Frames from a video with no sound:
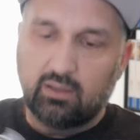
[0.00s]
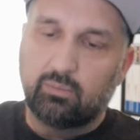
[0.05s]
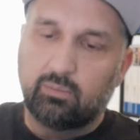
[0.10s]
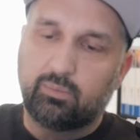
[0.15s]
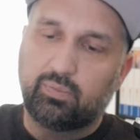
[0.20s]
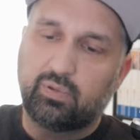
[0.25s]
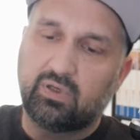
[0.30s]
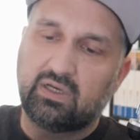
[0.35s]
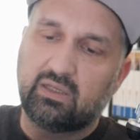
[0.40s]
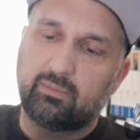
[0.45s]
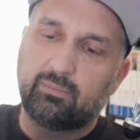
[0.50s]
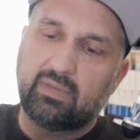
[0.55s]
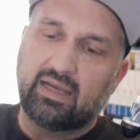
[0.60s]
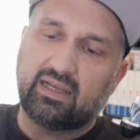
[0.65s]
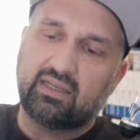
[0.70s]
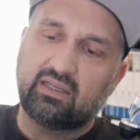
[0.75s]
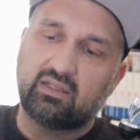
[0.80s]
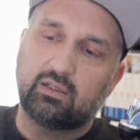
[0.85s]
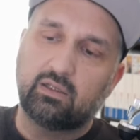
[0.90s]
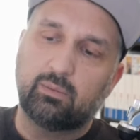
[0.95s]
put it
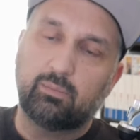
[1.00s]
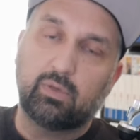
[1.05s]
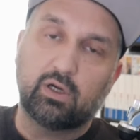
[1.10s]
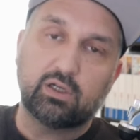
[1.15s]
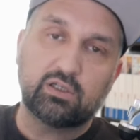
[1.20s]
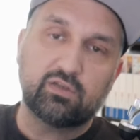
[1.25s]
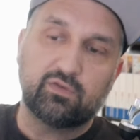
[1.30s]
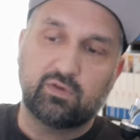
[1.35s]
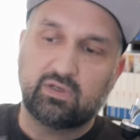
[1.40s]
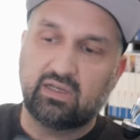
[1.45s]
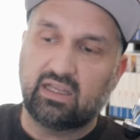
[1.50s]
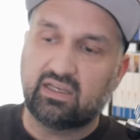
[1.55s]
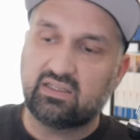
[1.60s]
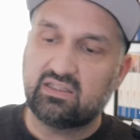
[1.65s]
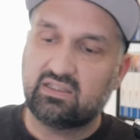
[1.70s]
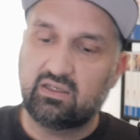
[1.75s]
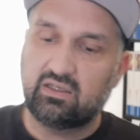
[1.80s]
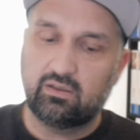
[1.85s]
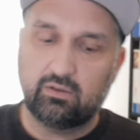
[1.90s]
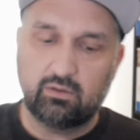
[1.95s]
back in the box for
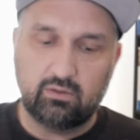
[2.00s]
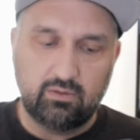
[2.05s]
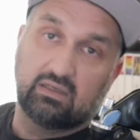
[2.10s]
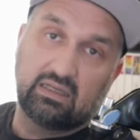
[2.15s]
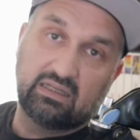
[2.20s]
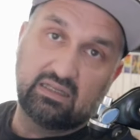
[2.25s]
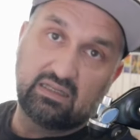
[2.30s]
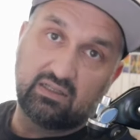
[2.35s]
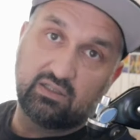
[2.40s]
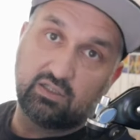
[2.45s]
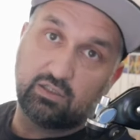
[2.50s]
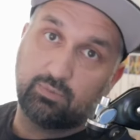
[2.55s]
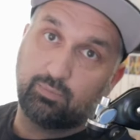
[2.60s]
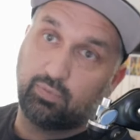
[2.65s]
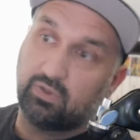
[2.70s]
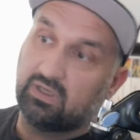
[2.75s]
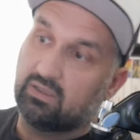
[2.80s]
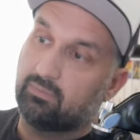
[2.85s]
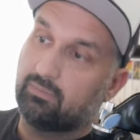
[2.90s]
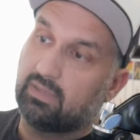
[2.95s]
next year, and then just
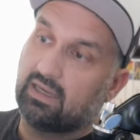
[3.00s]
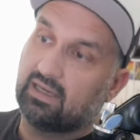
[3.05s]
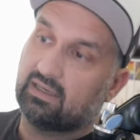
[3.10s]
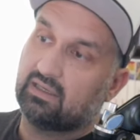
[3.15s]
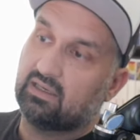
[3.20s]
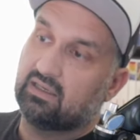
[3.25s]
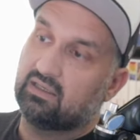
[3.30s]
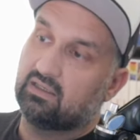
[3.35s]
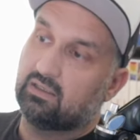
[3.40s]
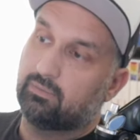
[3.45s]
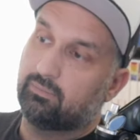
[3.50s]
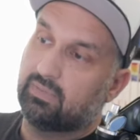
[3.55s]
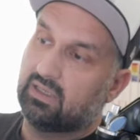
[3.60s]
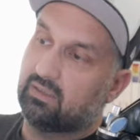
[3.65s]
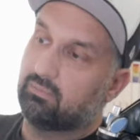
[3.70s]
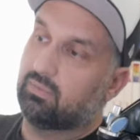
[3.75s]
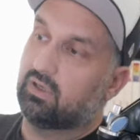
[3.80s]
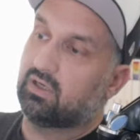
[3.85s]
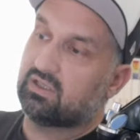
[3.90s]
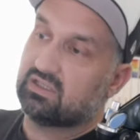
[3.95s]
put it back in the
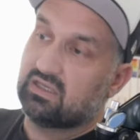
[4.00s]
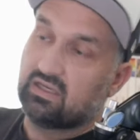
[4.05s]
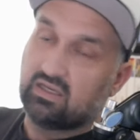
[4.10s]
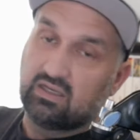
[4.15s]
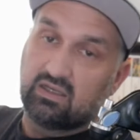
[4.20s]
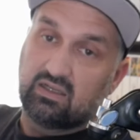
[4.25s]
big box.